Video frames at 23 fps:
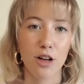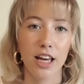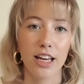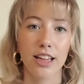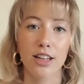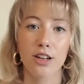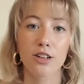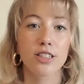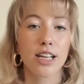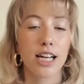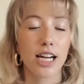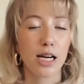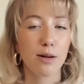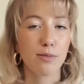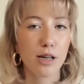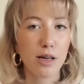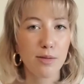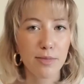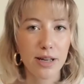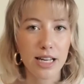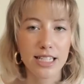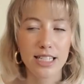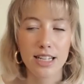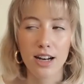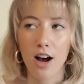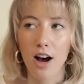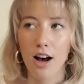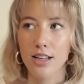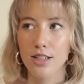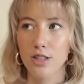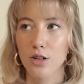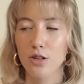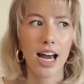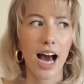Like, there's Airbnbs and
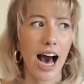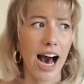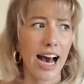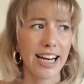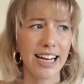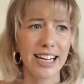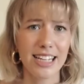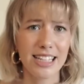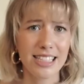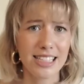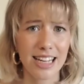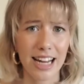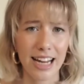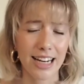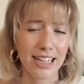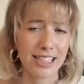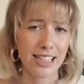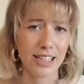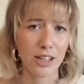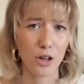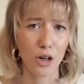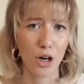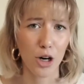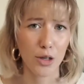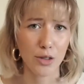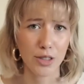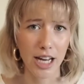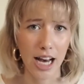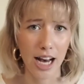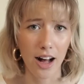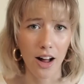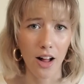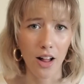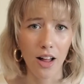hostels. I didn't stay in a single
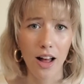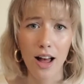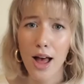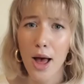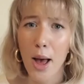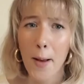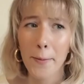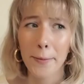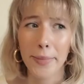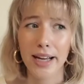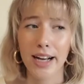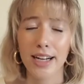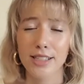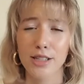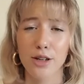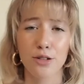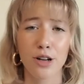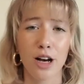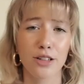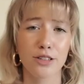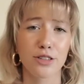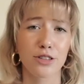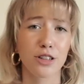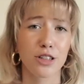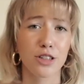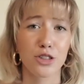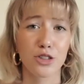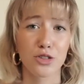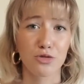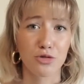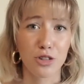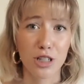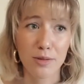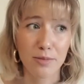hotel because hotels are
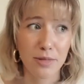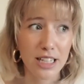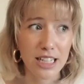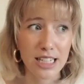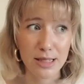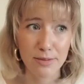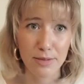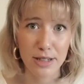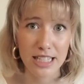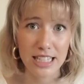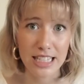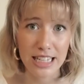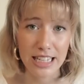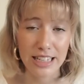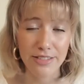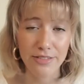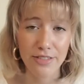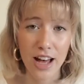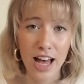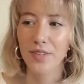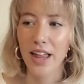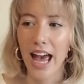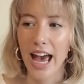extremely expensive,